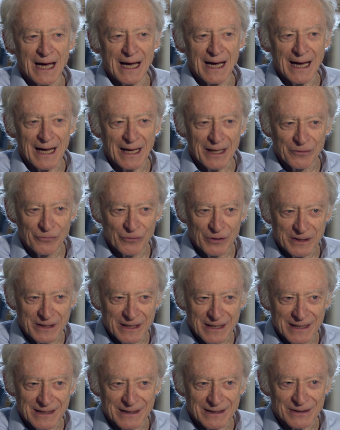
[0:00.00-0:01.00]
100
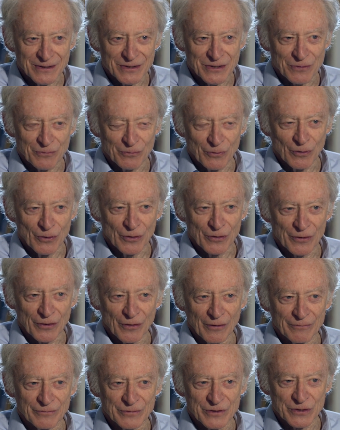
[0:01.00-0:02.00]
years worth
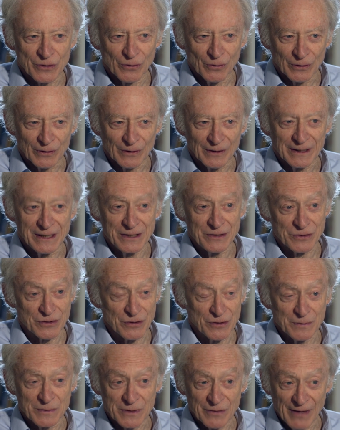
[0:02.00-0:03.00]
of soil in
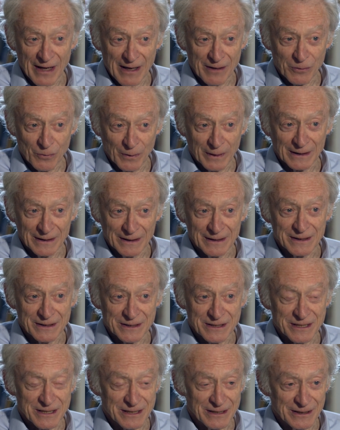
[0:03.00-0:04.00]
terms of how quickly
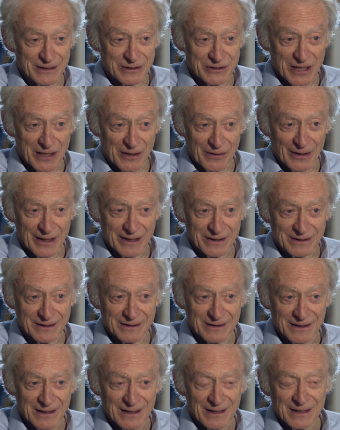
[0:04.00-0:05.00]
it's generated.